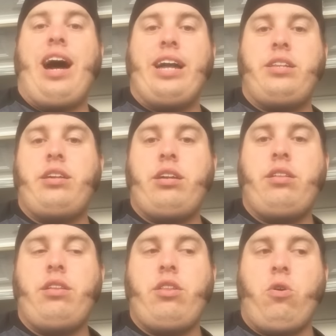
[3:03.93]
I did
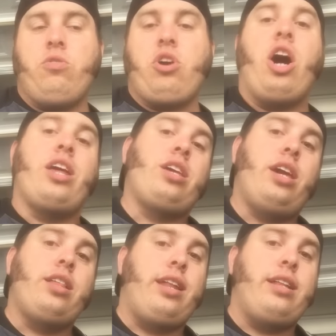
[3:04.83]
notice on a
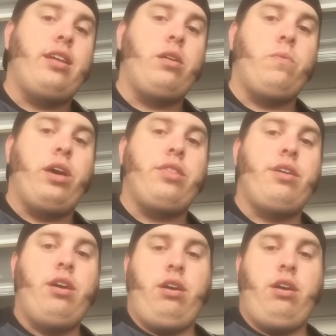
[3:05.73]
gig that I did it with